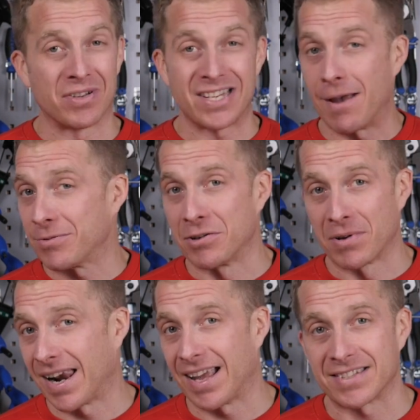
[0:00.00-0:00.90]
It's an
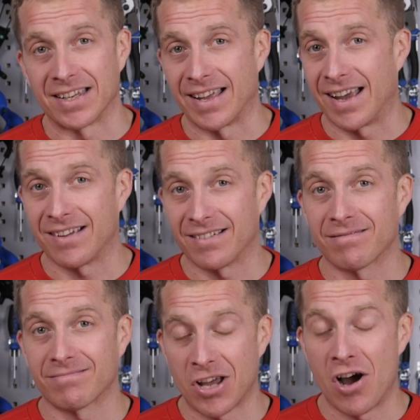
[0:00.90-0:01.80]
absolute classic that.
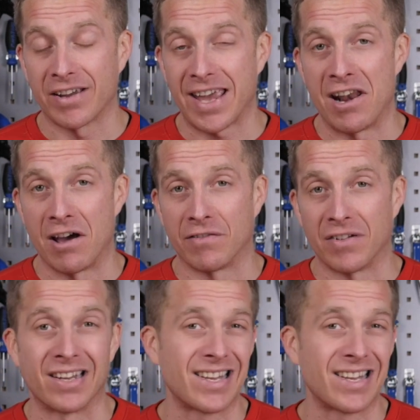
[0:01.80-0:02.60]
Can't get enough of it.